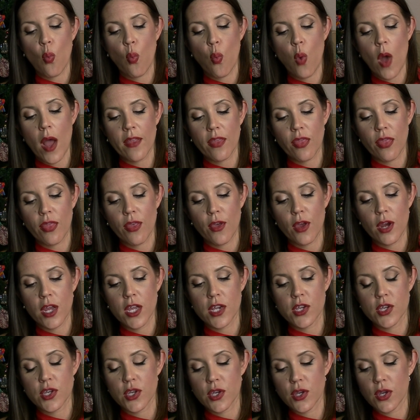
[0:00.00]

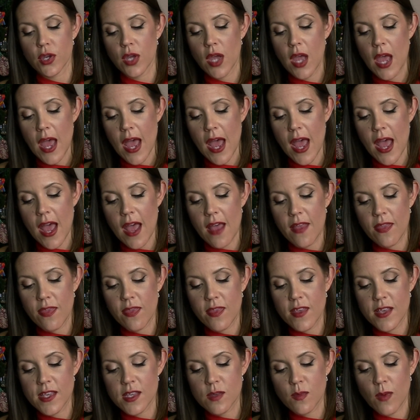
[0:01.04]
132.
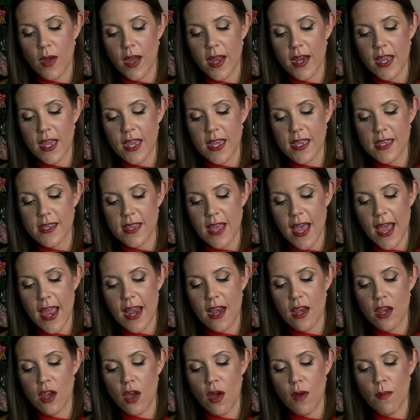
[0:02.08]
And this one is
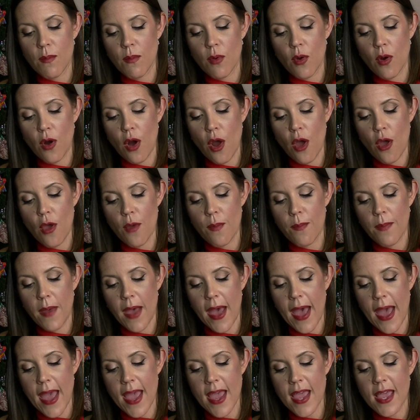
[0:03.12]
a lot more
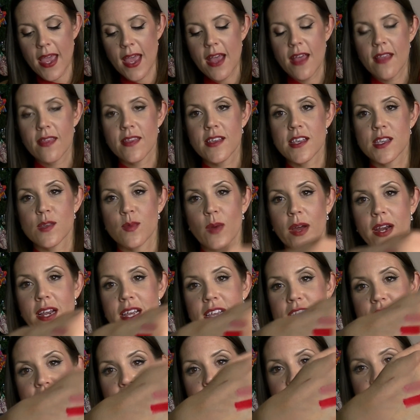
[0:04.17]
opaque. This one
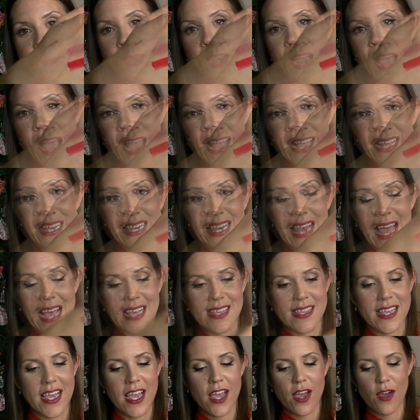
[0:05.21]
is just a
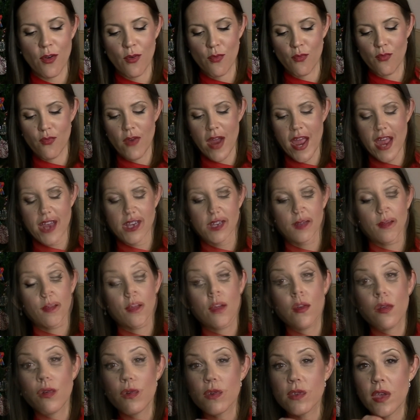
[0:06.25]
classic red.
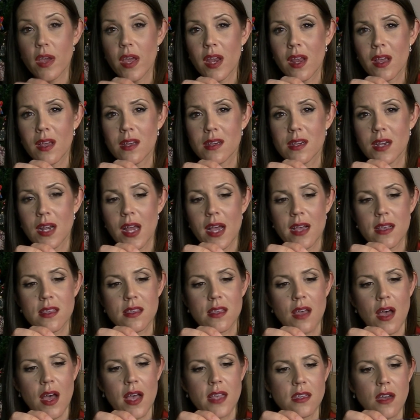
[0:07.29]
You're also getting a deluxe
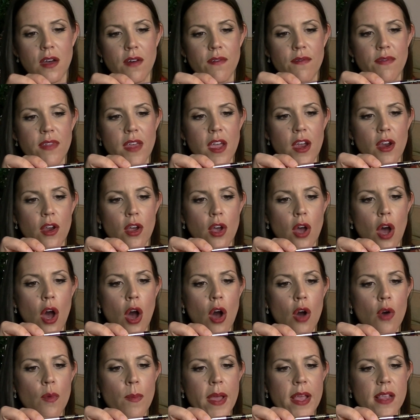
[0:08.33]
size of their
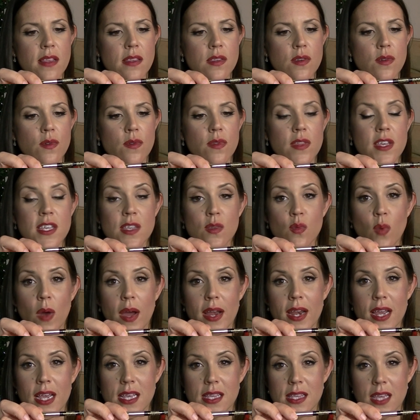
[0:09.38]
Kohl pencil. This
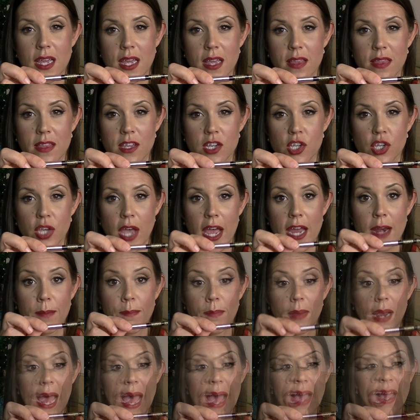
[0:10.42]
one is in the shade
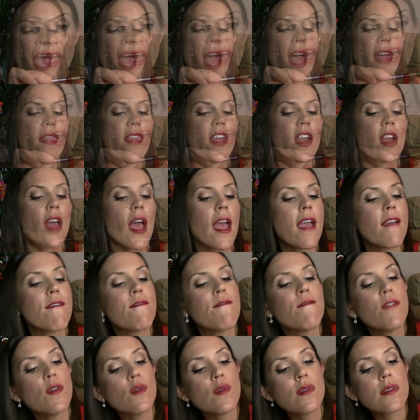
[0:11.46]
black. And then a
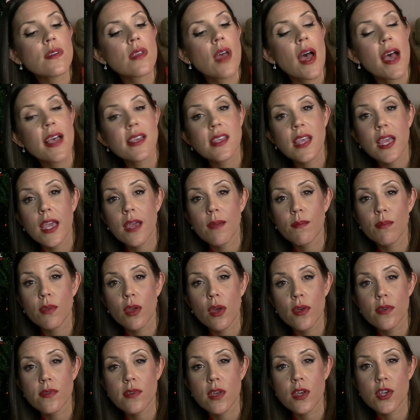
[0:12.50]
full-size
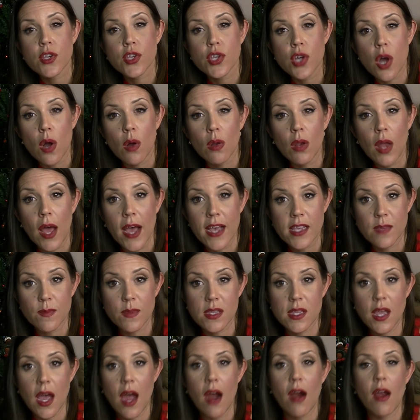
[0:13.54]
Hypnose Doll Eyes
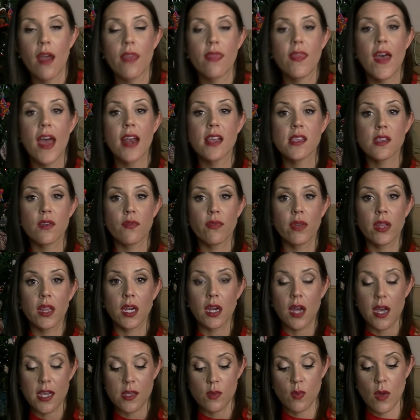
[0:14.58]
mascara. That is a
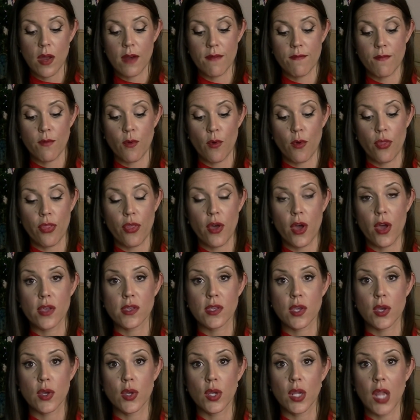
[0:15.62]
really nice one for
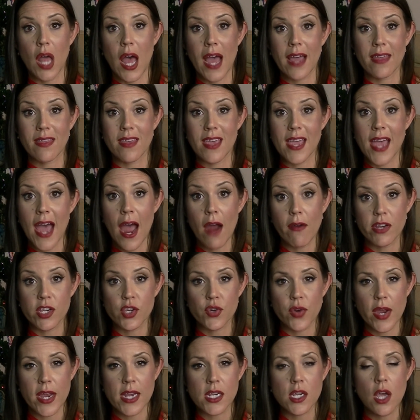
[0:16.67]
those who like the current
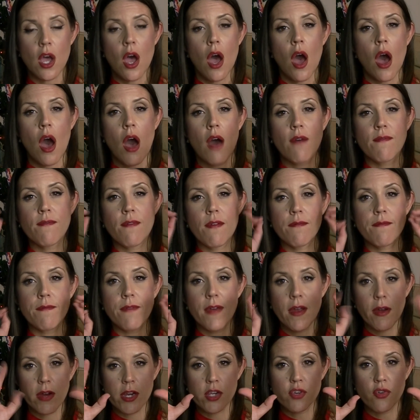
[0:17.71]
trend of
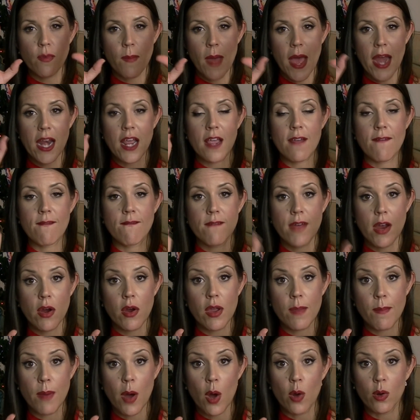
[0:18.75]
very dramatic,
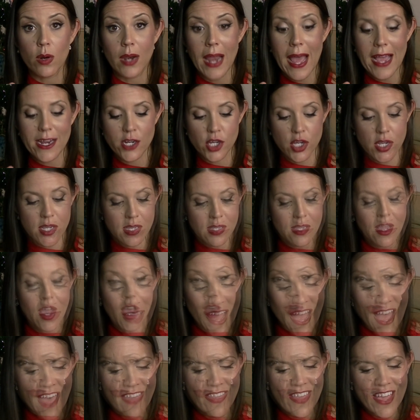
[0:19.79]
very bold lashes.
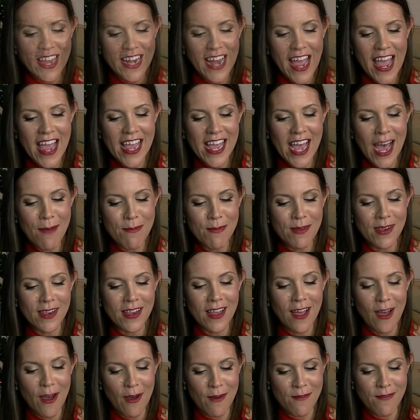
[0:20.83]
And then a
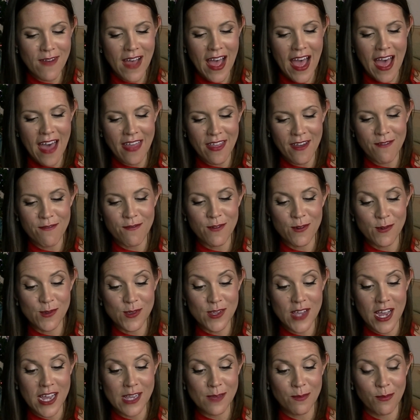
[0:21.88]
couple of other
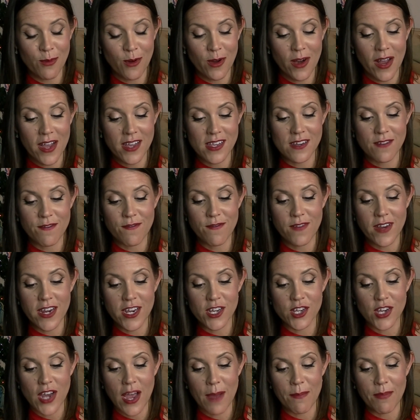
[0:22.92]
full-size products to
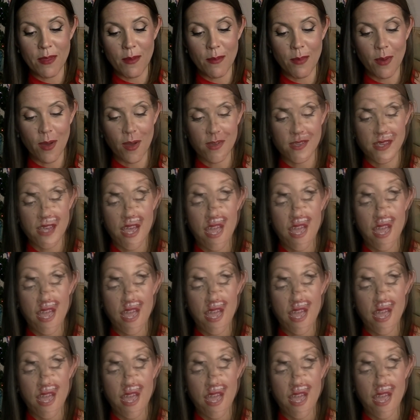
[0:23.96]
finish up the box.